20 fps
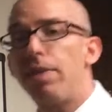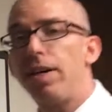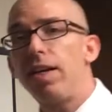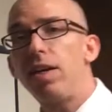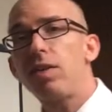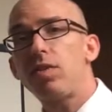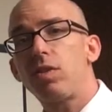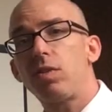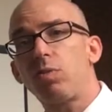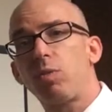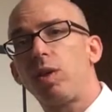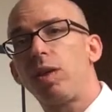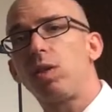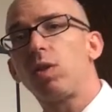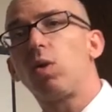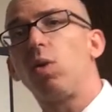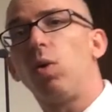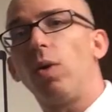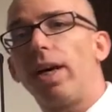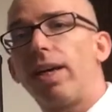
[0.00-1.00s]
but here's a real
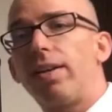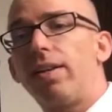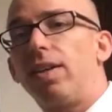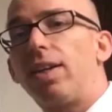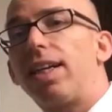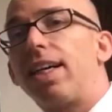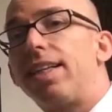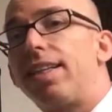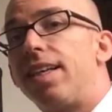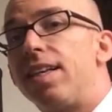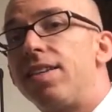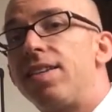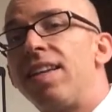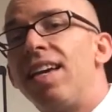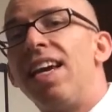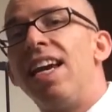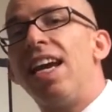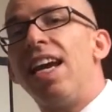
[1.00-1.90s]
quick look at this.